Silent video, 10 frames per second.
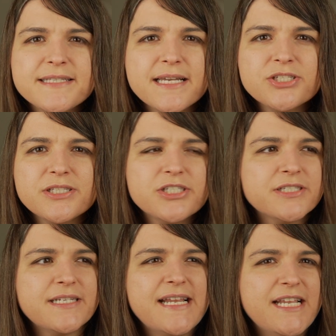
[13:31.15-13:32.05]
It's actually
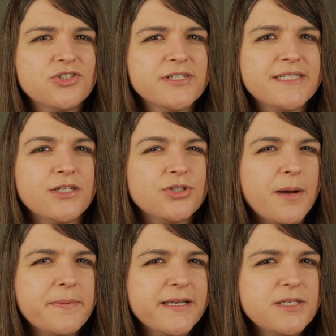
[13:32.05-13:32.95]
just an interesting
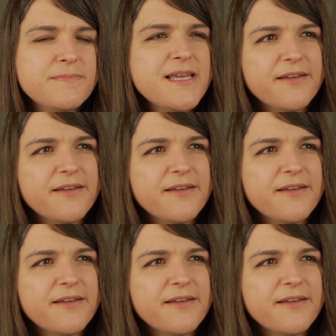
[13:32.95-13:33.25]
topic to me.